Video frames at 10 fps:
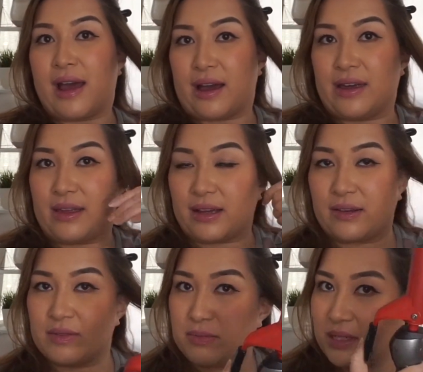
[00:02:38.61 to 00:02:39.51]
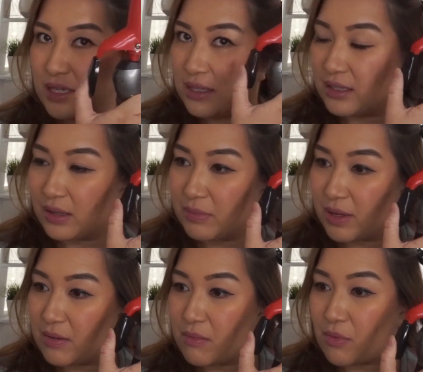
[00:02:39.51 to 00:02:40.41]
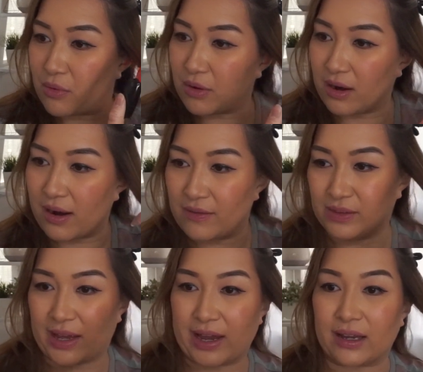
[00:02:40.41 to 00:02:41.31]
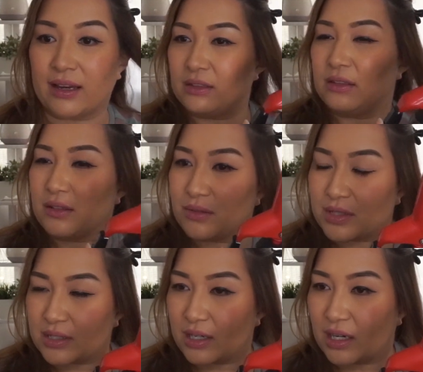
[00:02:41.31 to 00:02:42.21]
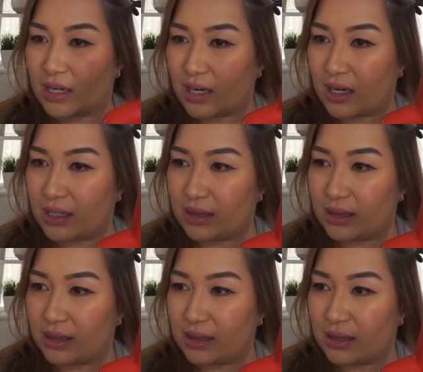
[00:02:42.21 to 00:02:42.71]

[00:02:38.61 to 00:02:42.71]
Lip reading: and that gives me a little bit more of like a looser,